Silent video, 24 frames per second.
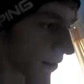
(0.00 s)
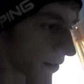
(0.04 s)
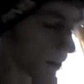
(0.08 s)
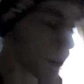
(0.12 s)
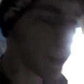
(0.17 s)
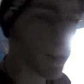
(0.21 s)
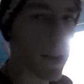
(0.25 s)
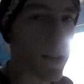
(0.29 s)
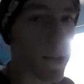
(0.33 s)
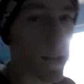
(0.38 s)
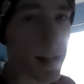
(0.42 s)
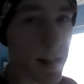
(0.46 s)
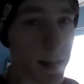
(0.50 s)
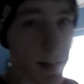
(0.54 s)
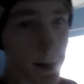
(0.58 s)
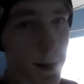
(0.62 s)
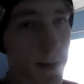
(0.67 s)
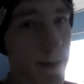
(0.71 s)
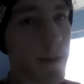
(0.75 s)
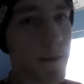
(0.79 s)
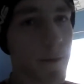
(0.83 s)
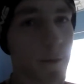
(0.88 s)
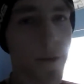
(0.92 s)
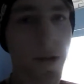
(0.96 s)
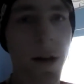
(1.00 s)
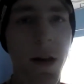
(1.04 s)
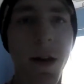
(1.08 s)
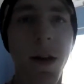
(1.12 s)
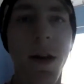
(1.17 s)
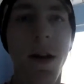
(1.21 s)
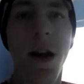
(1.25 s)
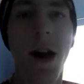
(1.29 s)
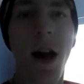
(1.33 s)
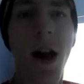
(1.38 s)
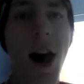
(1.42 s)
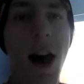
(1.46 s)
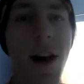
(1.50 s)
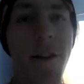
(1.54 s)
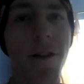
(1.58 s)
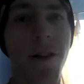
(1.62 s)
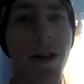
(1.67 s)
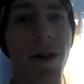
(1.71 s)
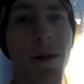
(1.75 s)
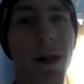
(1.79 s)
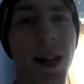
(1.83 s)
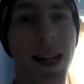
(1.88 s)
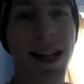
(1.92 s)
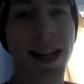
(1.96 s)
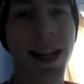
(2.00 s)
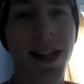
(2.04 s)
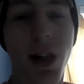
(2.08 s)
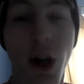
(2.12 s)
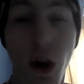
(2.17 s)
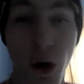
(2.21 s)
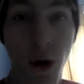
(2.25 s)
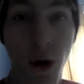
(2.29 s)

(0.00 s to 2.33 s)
so that's good. I've completed two